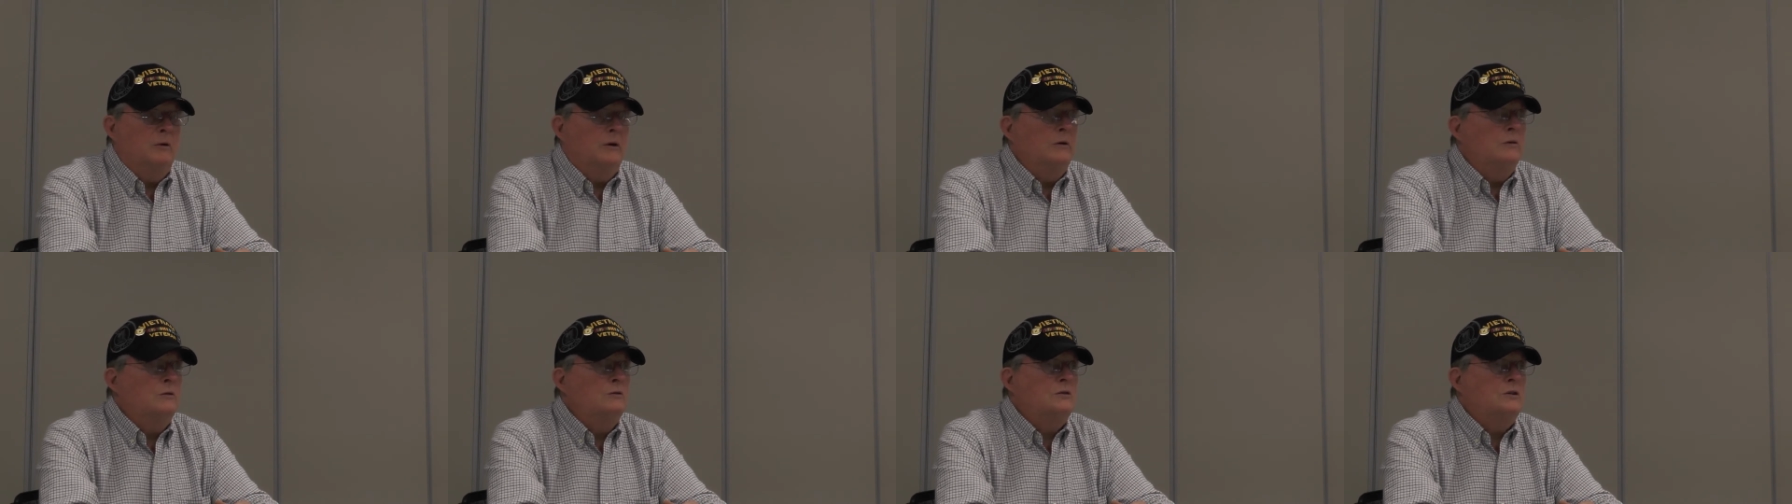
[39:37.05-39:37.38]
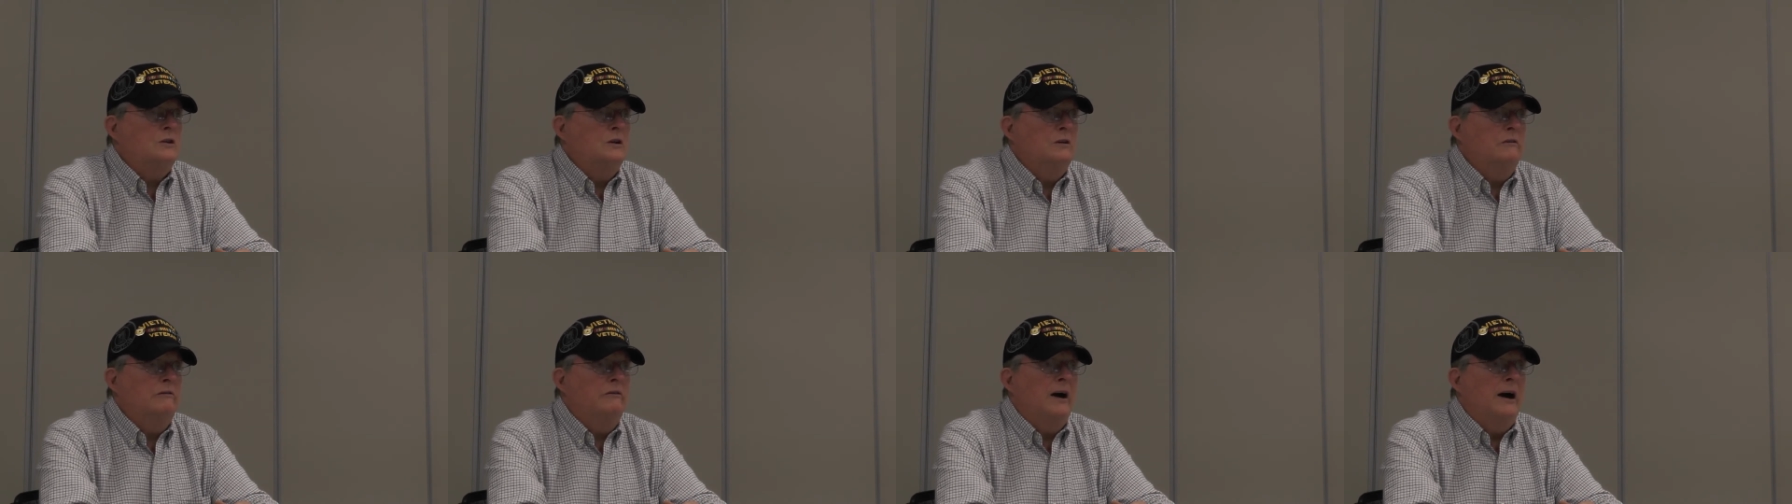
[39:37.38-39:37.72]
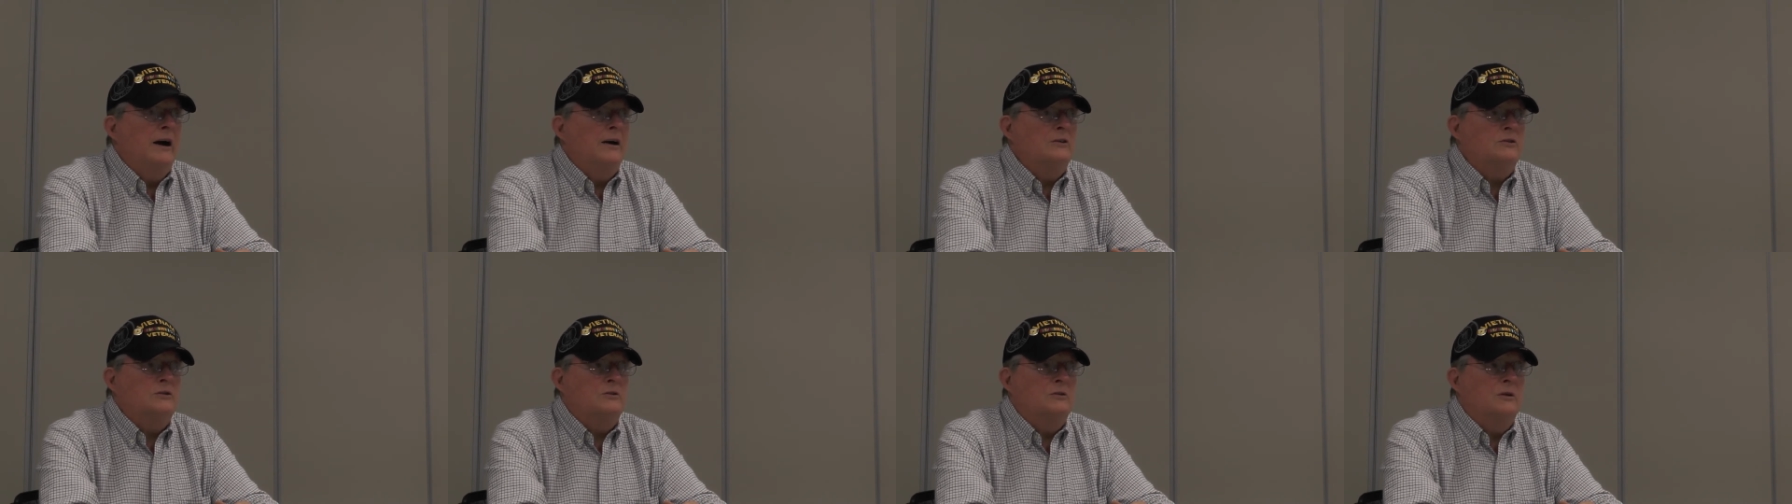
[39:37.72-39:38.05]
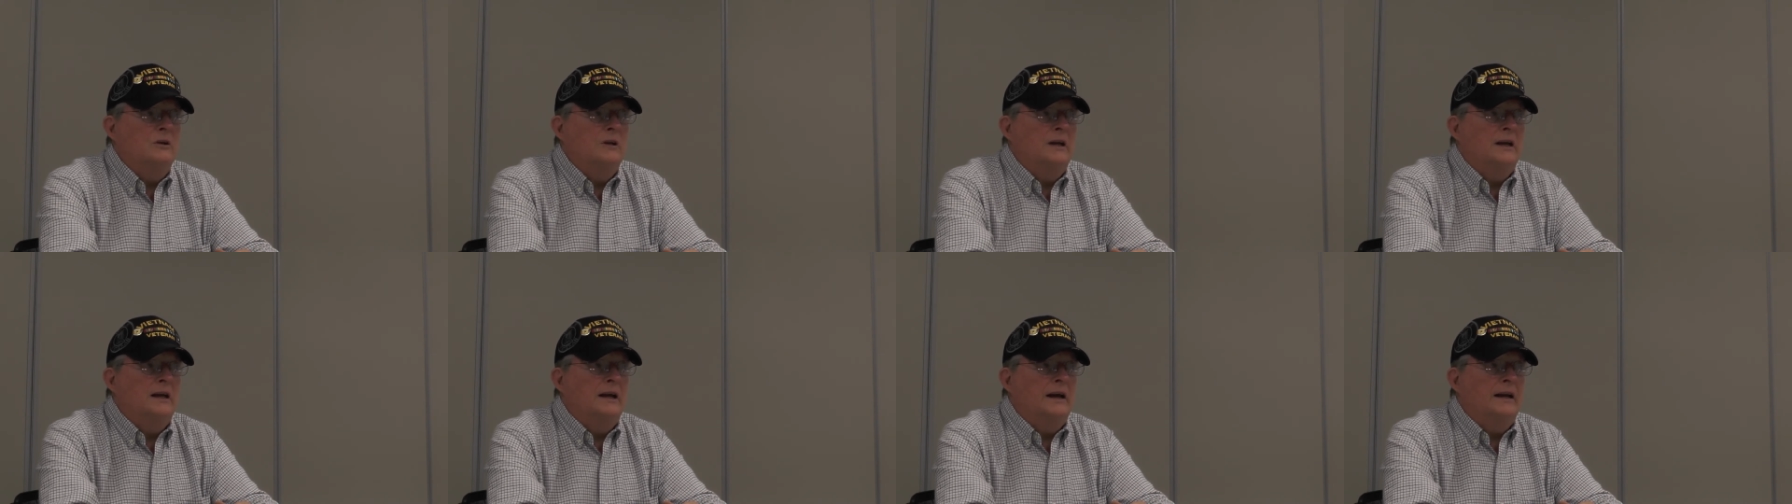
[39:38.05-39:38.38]
but he was an advisor,
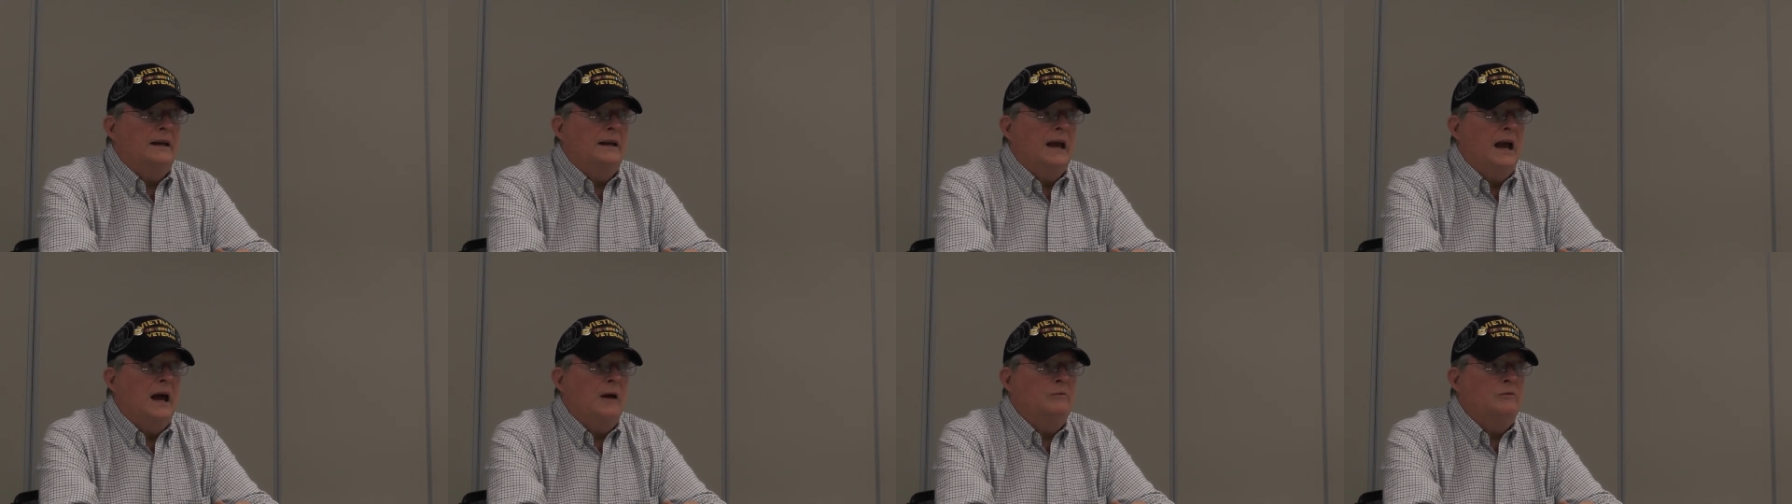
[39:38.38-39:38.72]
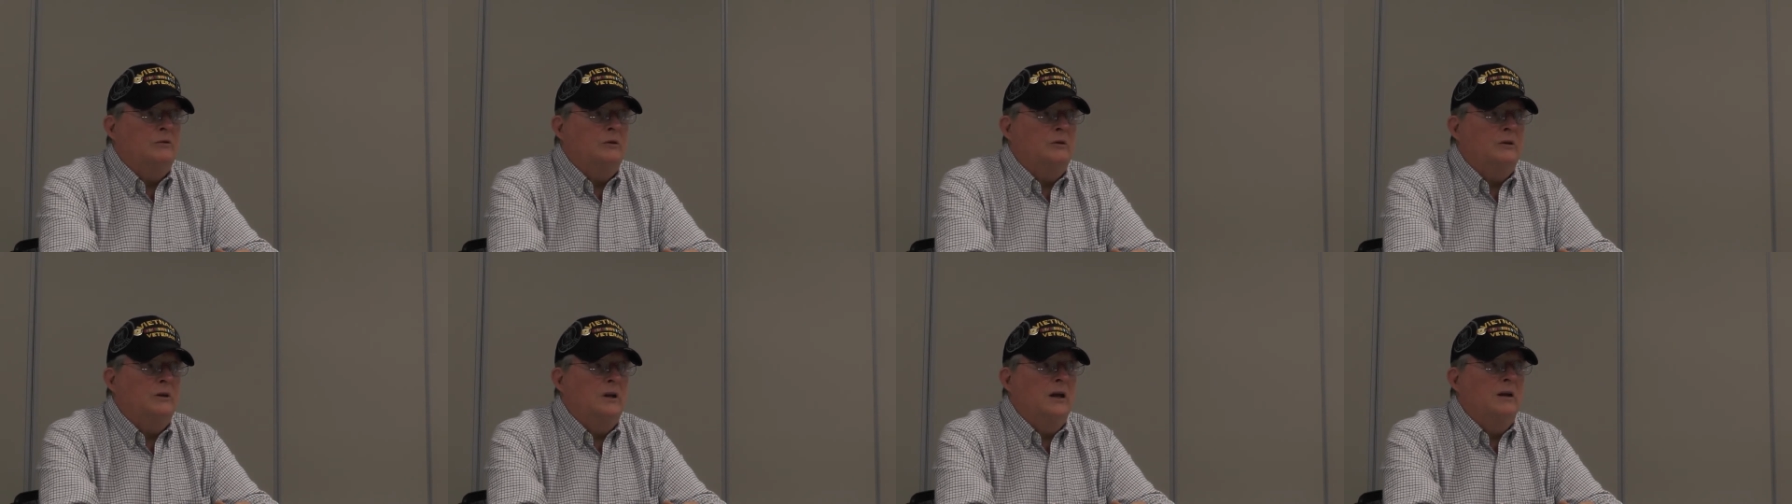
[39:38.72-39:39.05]
and he got captured,